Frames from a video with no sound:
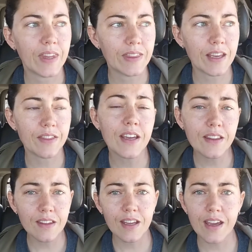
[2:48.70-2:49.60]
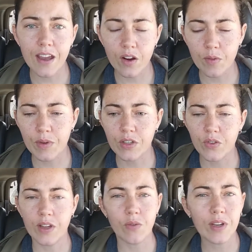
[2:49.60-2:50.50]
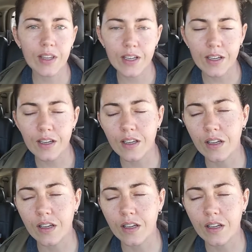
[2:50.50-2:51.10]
they think that they care, but do they really,